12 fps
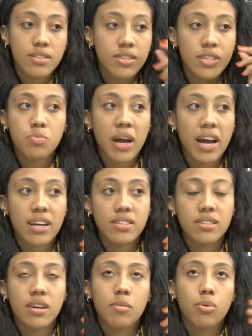these
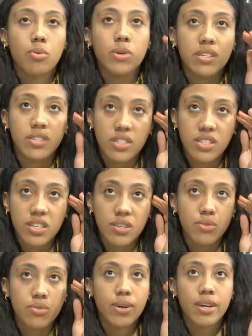past couple weeks, just
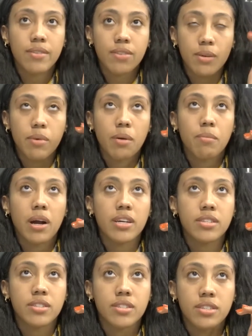engrave it in my
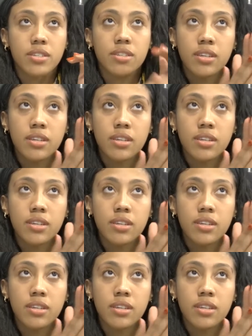mind to